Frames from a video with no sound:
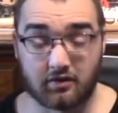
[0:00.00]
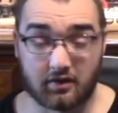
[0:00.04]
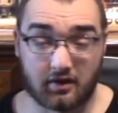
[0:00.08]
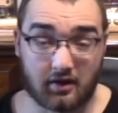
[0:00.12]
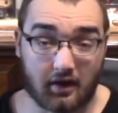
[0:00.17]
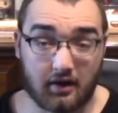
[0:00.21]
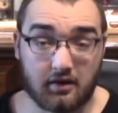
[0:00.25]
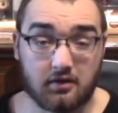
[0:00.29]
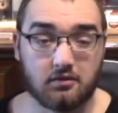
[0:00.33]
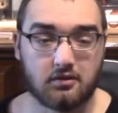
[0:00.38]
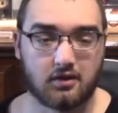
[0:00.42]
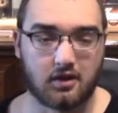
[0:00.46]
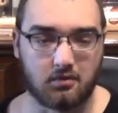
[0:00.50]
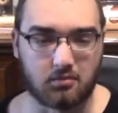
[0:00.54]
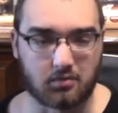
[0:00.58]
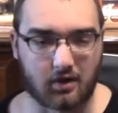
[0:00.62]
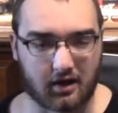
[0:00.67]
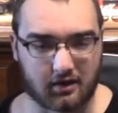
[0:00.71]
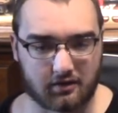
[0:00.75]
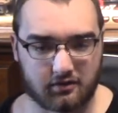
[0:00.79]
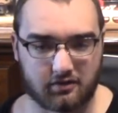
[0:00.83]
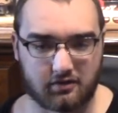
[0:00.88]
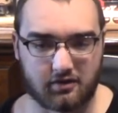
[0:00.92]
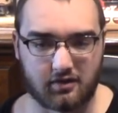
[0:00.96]
And I only
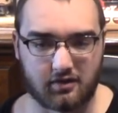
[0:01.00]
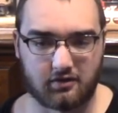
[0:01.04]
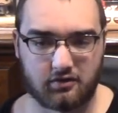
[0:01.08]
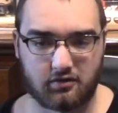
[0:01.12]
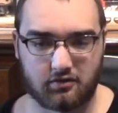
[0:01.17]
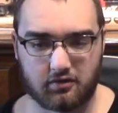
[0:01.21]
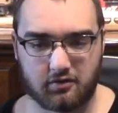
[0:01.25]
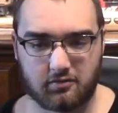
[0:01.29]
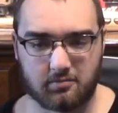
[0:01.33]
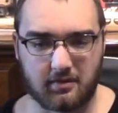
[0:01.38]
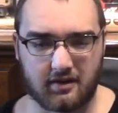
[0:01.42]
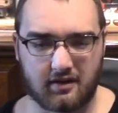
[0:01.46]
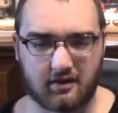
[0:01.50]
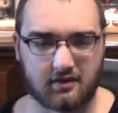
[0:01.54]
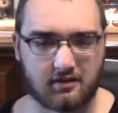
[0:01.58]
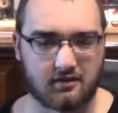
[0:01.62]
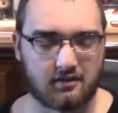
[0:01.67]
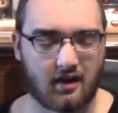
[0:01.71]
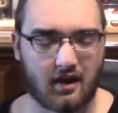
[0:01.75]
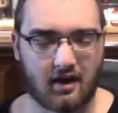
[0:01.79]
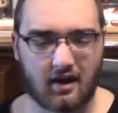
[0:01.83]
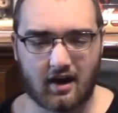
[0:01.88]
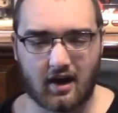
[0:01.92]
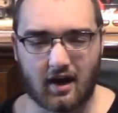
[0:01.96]
watched this just because
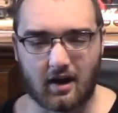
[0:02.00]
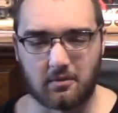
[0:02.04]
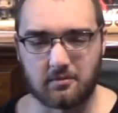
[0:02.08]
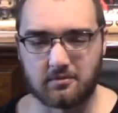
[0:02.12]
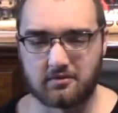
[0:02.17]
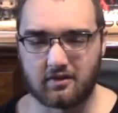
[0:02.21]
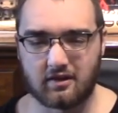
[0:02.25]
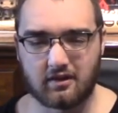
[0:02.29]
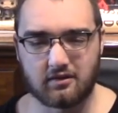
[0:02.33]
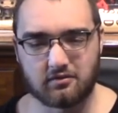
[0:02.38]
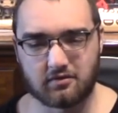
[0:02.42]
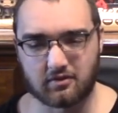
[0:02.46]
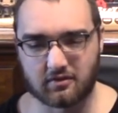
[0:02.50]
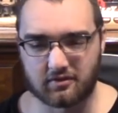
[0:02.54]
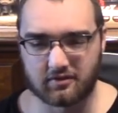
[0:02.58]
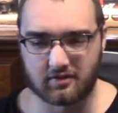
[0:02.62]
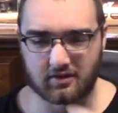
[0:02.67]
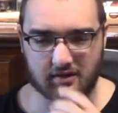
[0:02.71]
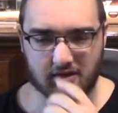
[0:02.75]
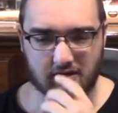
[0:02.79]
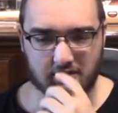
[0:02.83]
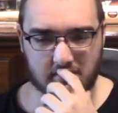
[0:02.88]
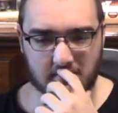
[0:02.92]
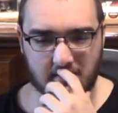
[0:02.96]
I was
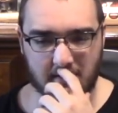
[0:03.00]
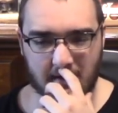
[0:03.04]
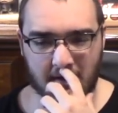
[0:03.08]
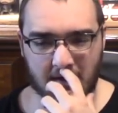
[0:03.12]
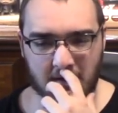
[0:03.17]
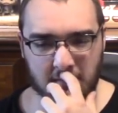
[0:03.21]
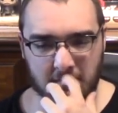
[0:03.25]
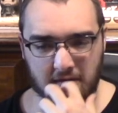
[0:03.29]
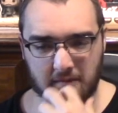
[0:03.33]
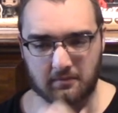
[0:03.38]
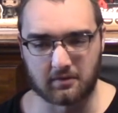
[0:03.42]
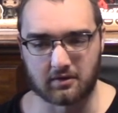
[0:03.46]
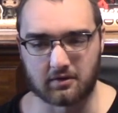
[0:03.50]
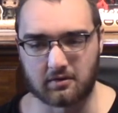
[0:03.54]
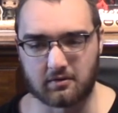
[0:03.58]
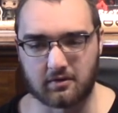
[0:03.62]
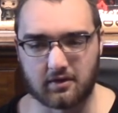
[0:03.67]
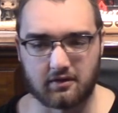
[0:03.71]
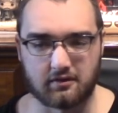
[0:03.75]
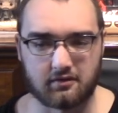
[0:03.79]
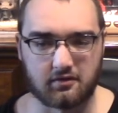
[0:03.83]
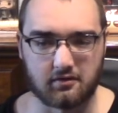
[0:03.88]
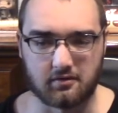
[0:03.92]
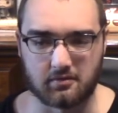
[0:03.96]
interested to see how they were
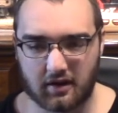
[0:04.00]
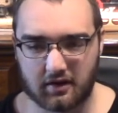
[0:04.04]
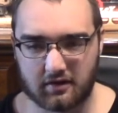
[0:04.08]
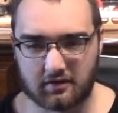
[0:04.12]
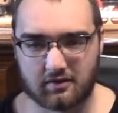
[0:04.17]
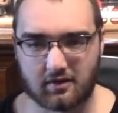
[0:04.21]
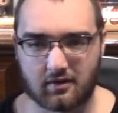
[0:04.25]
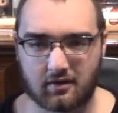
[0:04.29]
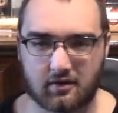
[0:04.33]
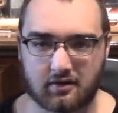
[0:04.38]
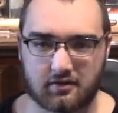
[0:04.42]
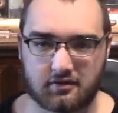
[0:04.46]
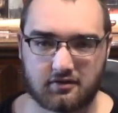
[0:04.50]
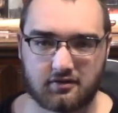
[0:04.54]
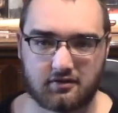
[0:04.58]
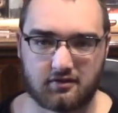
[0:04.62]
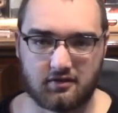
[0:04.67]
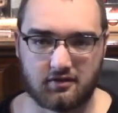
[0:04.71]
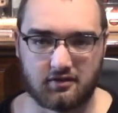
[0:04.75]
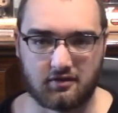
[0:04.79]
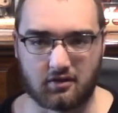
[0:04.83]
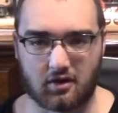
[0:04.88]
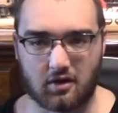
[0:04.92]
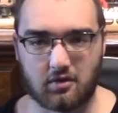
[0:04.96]
going to toss
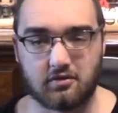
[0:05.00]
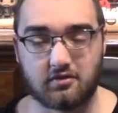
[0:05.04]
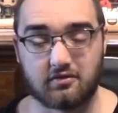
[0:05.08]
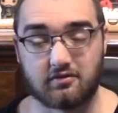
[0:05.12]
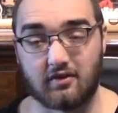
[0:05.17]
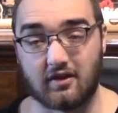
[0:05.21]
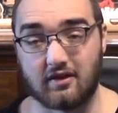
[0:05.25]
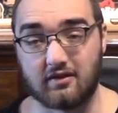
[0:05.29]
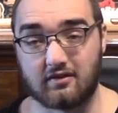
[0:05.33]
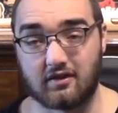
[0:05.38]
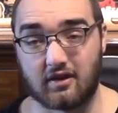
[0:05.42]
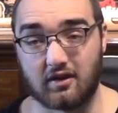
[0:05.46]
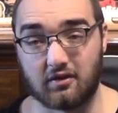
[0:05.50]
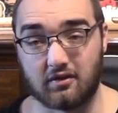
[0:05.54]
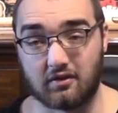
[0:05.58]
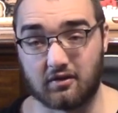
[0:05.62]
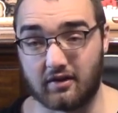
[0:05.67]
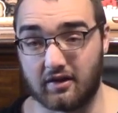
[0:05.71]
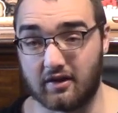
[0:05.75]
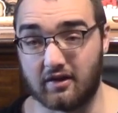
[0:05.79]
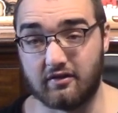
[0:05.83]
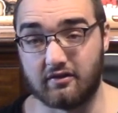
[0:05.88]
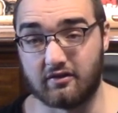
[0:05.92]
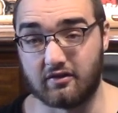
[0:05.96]
the Ghostface Killer
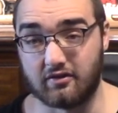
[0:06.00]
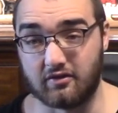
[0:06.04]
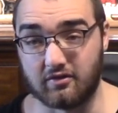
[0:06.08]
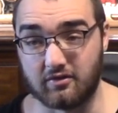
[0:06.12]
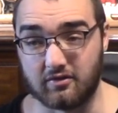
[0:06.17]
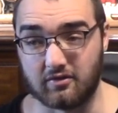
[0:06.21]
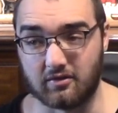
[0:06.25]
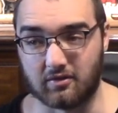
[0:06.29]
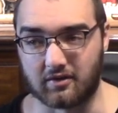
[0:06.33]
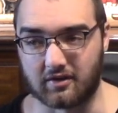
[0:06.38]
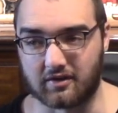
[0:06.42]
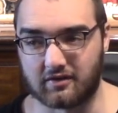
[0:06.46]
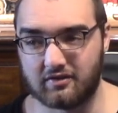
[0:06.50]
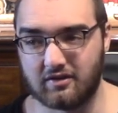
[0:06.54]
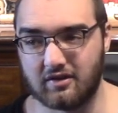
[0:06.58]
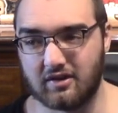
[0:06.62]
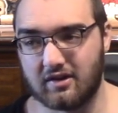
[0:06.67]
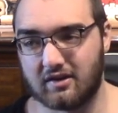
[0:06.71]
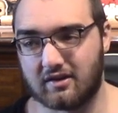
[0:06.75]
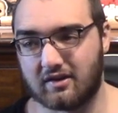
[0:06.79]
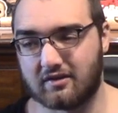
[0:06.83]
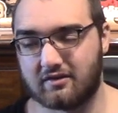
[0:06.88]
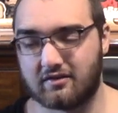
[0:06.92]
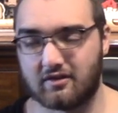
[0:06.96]
into New York City,
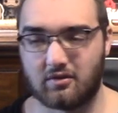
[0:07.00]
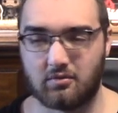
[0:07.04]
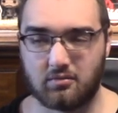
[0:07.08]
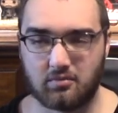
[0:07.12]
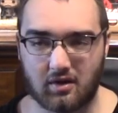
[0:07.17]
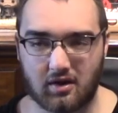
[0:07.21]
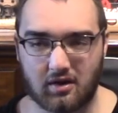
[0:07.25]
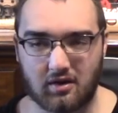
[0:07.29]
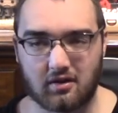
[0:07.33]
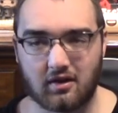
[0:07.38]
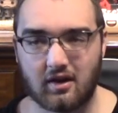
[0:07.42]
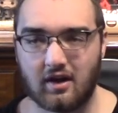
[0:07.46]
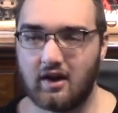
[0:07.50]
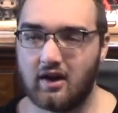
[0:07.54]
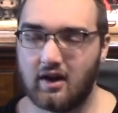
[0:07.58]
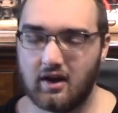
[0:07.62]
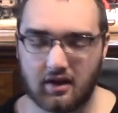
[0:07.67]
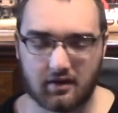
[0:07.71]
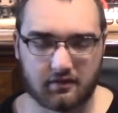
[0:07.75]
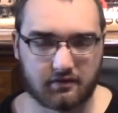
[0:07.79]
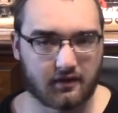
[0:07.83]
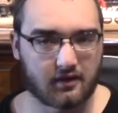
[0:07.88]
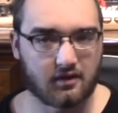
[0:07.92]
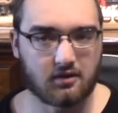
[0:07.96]
and I said, well,
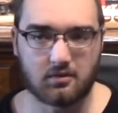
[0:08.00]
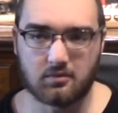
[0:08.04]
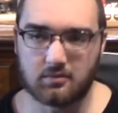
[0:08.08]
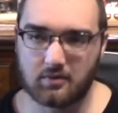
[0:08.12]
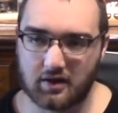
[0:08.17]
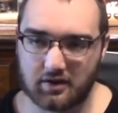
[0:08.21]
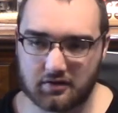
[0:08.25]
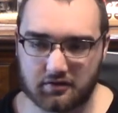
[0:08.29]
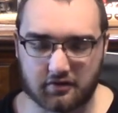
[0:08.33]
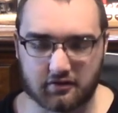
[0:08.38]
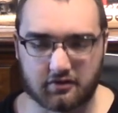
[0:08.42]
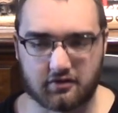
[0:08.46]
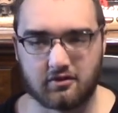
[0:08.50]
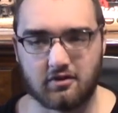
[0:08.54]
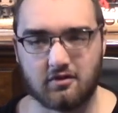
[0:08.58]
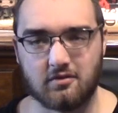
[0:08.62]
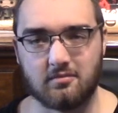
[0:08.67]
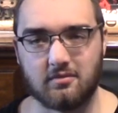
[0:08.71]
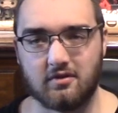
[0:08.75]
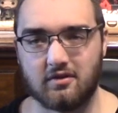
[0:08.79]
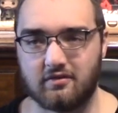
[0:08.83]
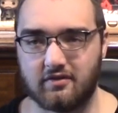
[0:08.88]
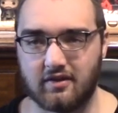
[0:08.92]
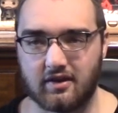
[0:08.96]
if I don't watch this new
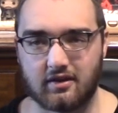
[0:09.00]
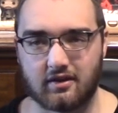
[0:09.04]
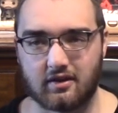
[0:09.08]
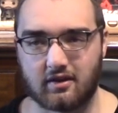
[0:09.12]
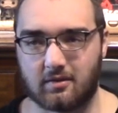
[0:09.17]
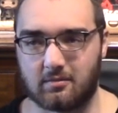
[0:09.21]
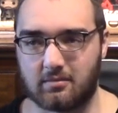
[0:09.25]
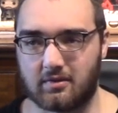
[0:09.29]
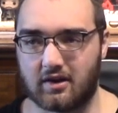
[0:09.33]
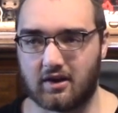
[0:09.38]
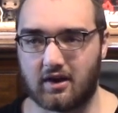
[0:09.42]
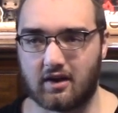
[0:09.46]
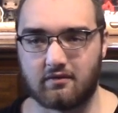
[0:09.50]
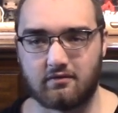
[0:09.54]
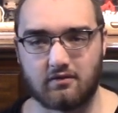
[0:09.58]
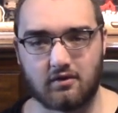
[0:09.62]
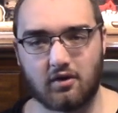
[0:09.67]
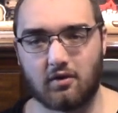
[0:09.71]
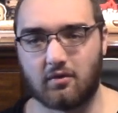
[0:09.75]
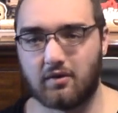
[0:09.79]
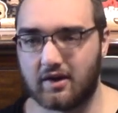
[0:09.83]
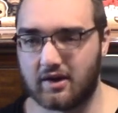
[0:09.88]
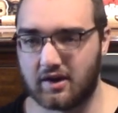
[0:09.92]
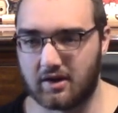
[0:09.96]
movie, then I'm gonna have
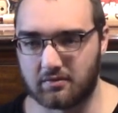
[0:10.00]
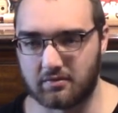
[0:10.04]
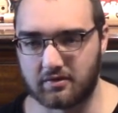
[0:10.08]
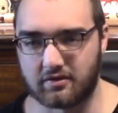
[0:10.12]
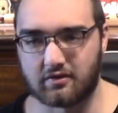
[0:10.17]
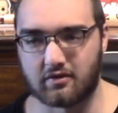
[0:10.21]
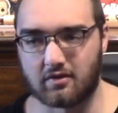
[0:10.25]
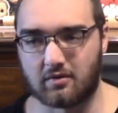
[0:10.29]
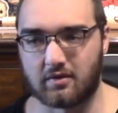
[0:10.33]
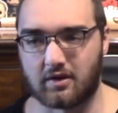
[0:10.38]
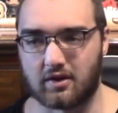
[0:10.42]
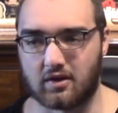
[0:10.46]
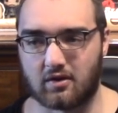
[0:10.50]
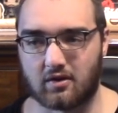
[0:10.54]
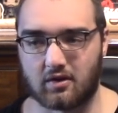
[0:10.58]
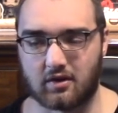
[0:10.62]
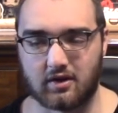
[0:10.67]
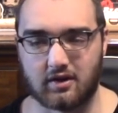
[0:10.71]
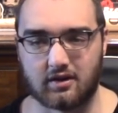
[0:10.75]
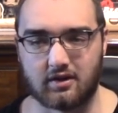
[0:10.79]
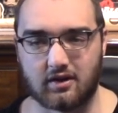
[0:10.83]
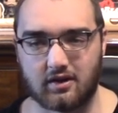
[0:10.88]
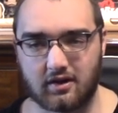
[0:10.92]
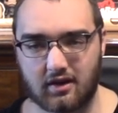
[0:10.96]
no idea what's going on
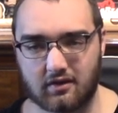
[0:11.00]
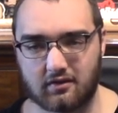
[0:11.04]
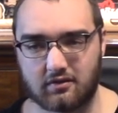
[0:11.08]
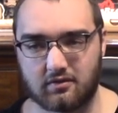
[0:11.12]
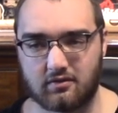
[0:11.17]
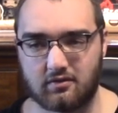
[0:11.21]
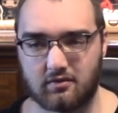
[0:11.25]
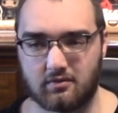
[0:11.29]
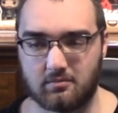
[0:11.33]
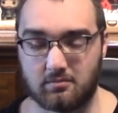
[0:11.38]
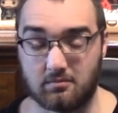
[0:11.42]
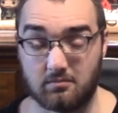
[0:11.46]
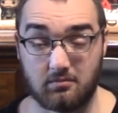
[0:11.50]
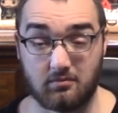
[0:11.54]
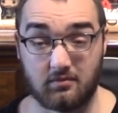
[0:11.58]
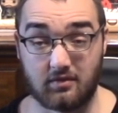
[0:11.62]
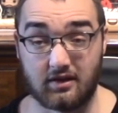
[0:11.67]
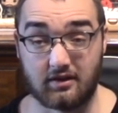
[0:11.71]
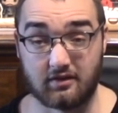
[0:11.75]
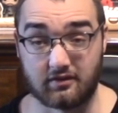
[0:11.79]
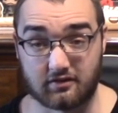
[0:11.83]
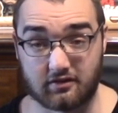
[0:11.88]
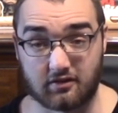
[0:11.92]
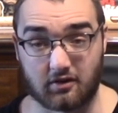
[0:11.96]
in the next
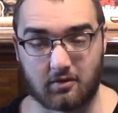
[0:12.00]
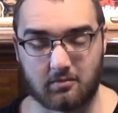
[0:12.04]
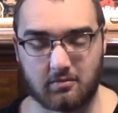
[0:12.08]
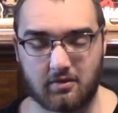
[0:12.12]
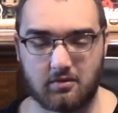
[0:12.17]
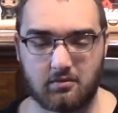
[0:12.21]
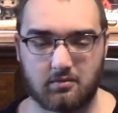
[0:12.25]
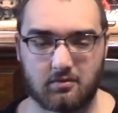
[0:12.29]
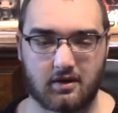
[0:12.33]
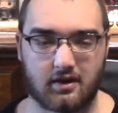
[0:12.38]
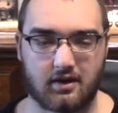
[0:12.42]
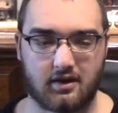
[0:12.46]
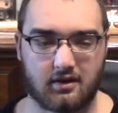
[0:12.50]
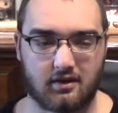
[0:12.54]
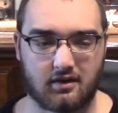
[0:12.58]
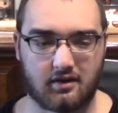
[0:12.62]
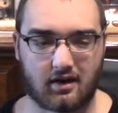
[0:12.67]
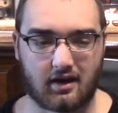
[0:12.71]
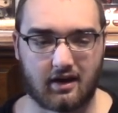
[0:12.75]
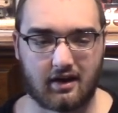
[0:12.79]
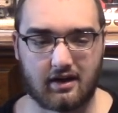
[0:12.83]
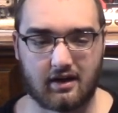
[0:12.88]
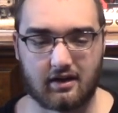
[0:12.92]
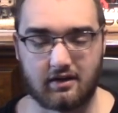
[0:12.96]
installment when
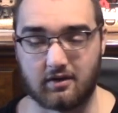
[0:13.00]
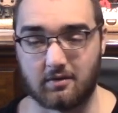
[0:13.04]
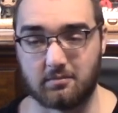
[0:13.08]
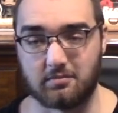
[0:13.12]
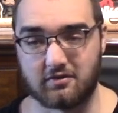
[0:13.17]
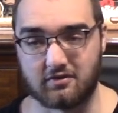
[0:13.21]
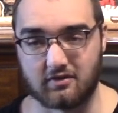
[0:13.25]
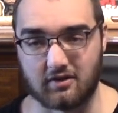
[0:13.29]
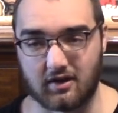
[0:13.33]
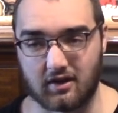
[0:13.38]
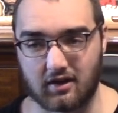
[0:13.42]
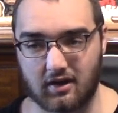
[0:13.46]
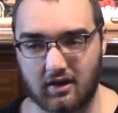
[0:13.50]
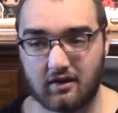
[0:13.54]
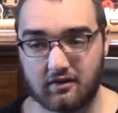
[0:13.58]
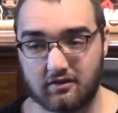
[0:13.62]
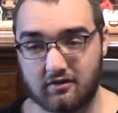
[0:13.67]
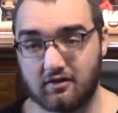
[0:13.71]
I end up seeing it.